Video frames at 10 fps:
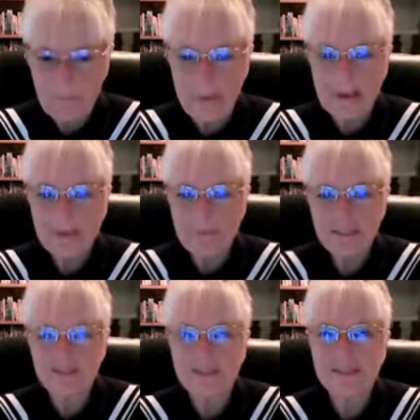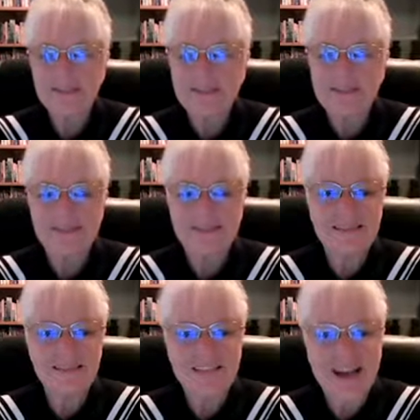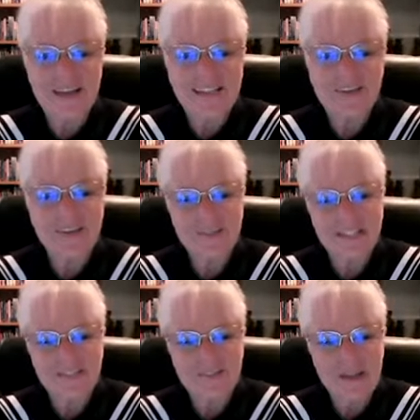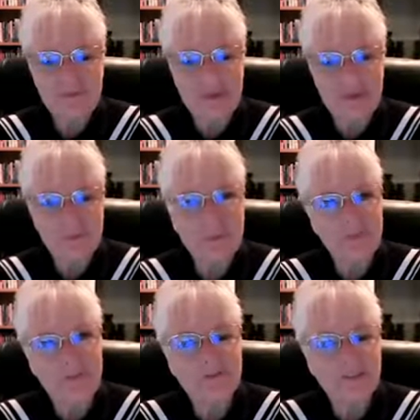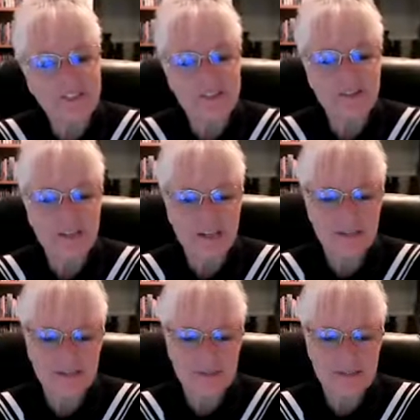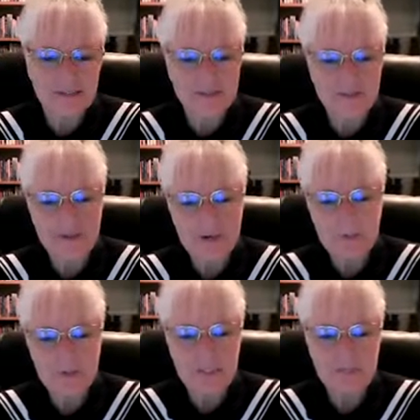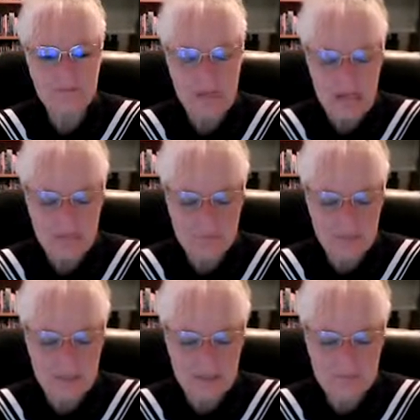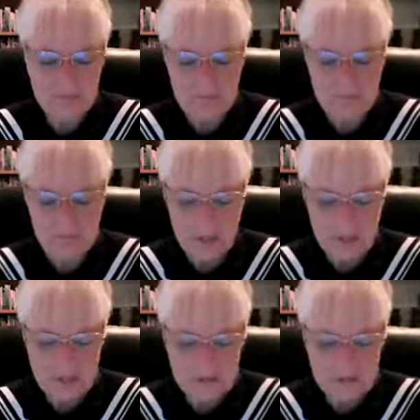biometrics is the science of identifying people through their physical characteristics: fingerprint, handprint, retinal